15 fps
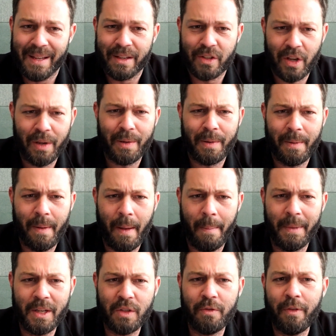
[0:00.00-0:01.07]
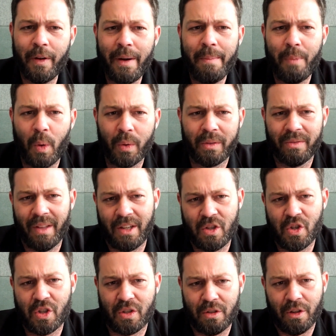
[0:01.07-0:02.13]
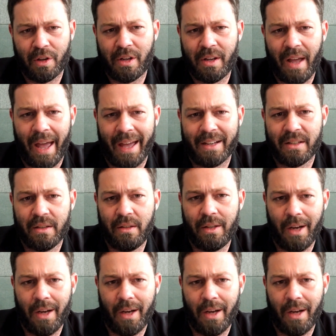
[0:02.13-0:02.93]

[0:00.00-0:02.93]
So, but it's very important that you just look at,